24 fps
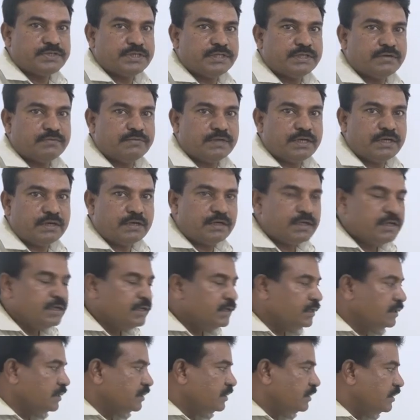in the world.
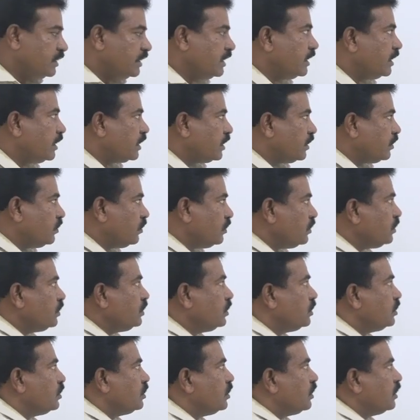They
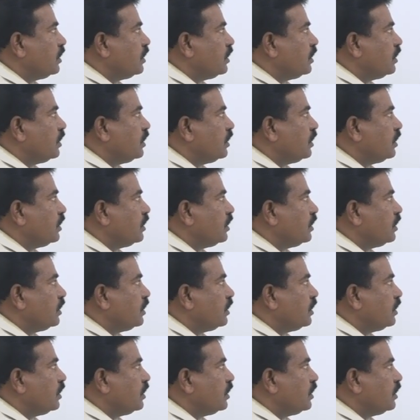undergo